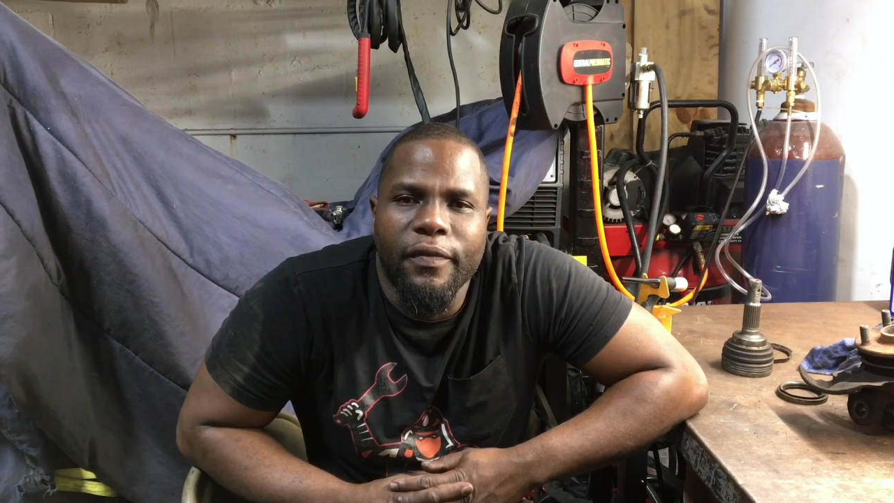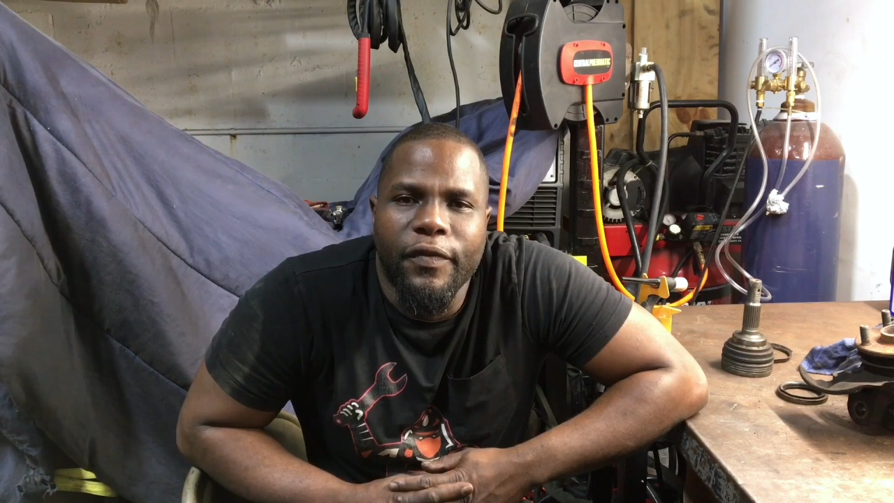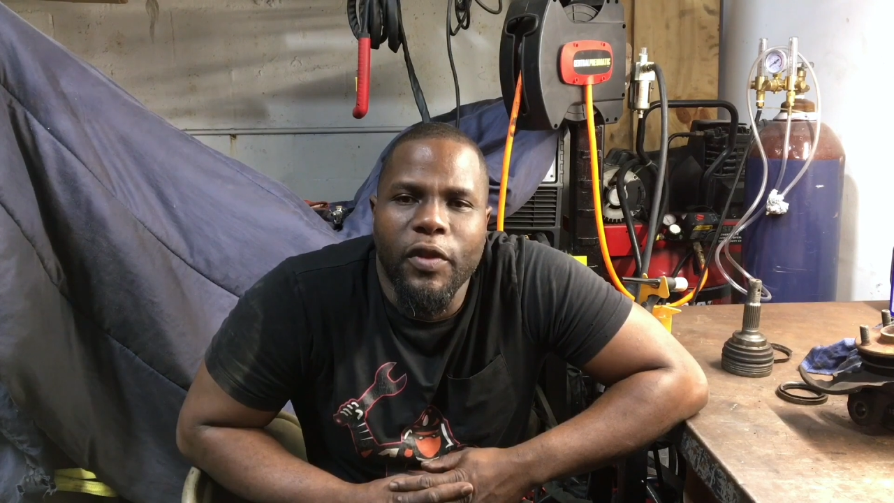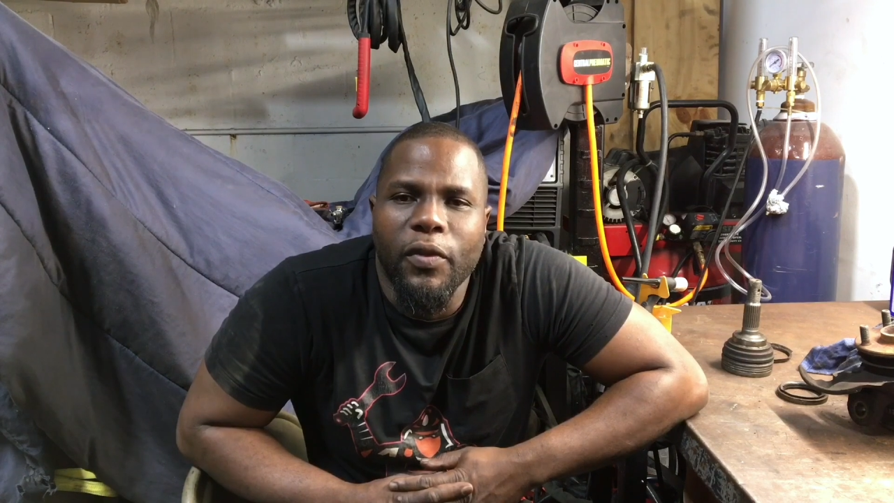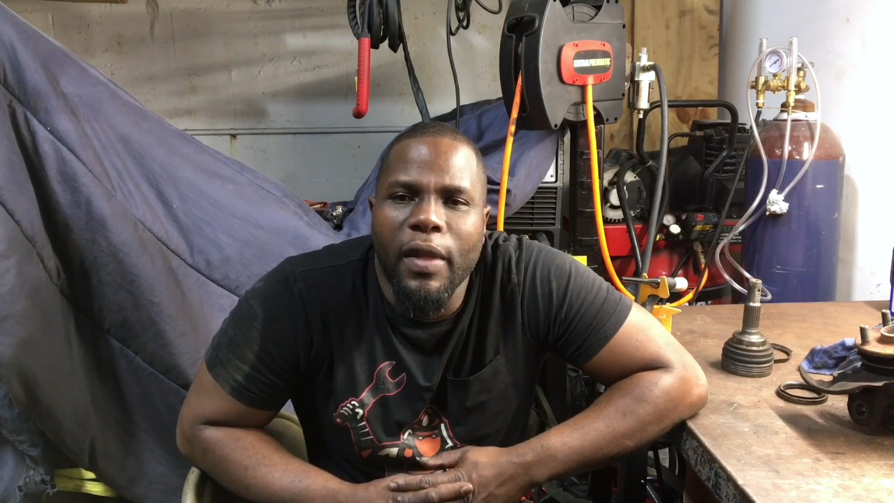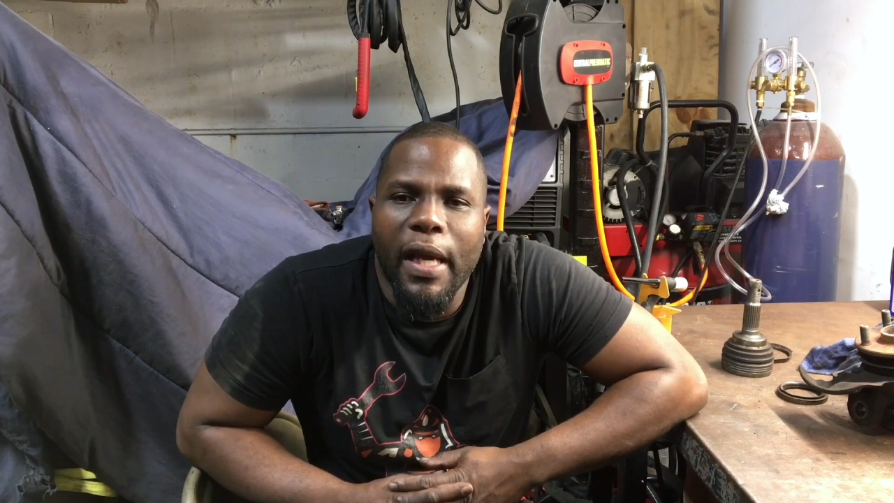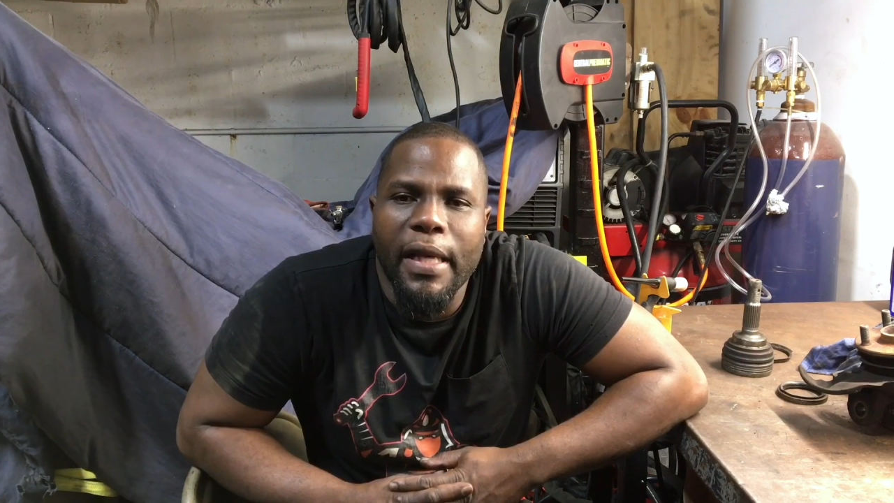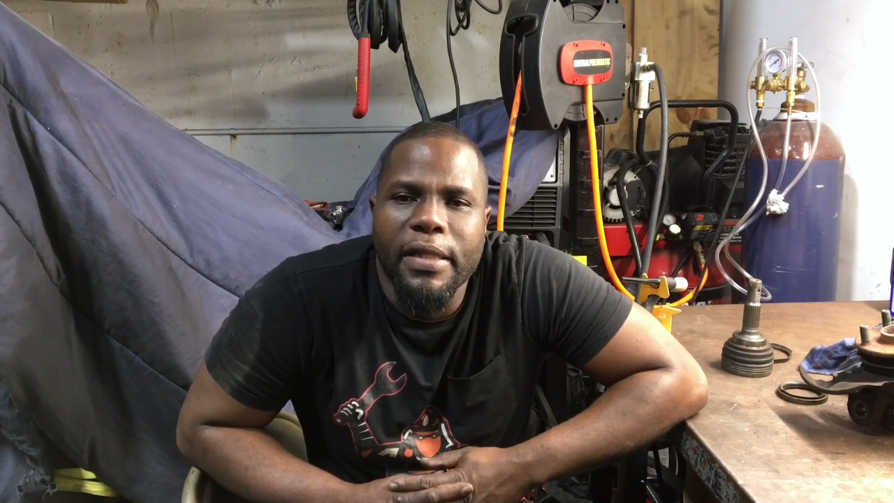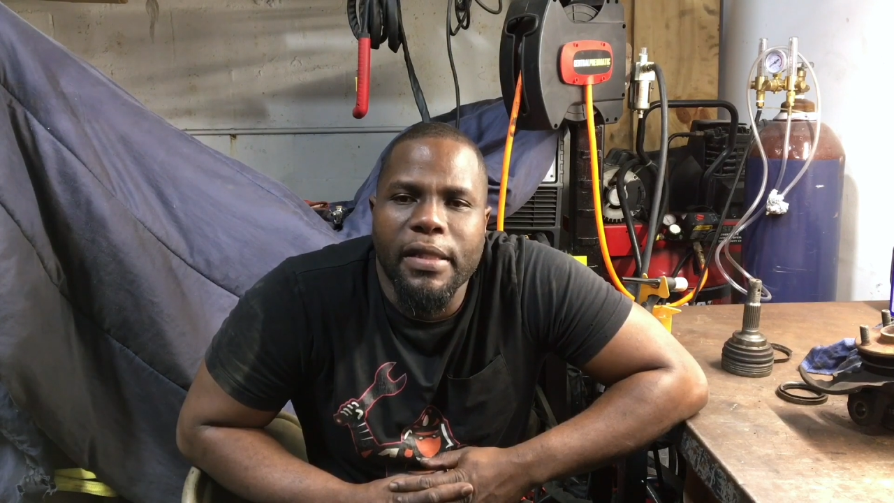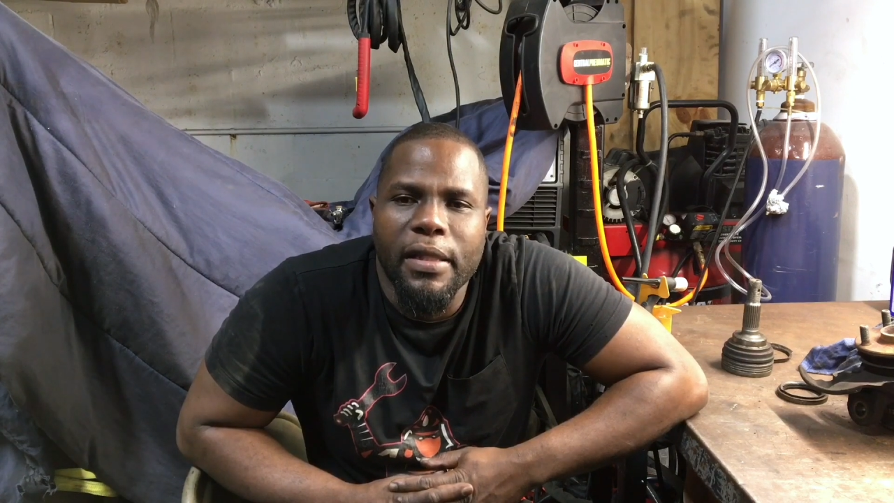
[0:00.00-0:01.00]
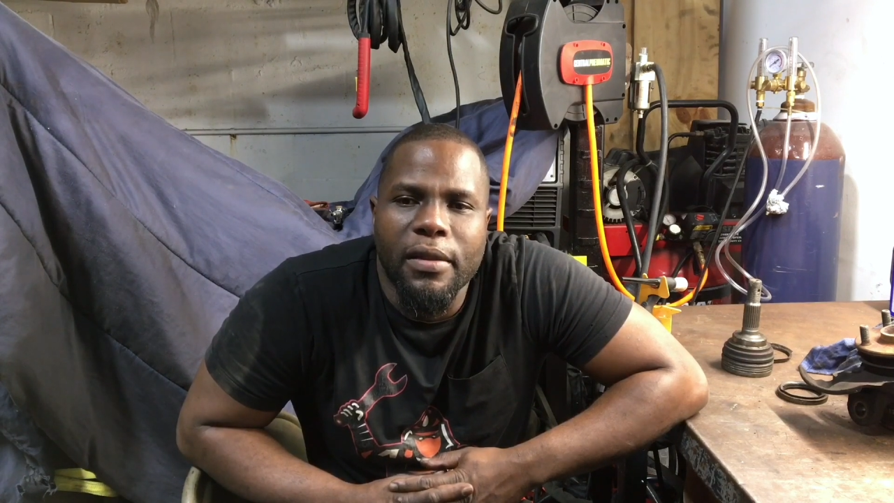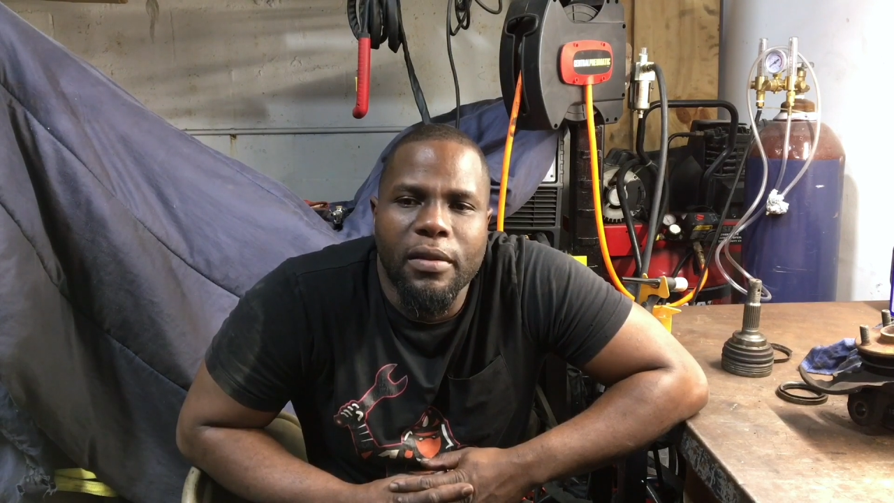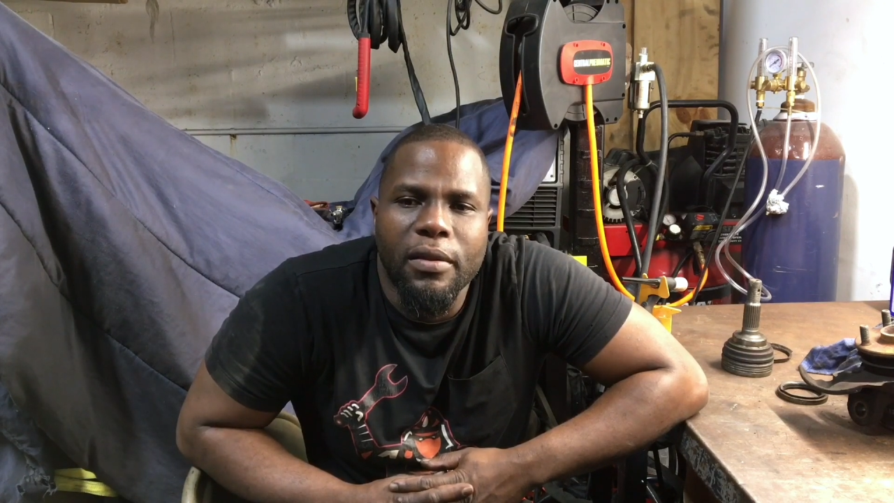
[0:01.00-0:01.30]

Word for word: fuel lines and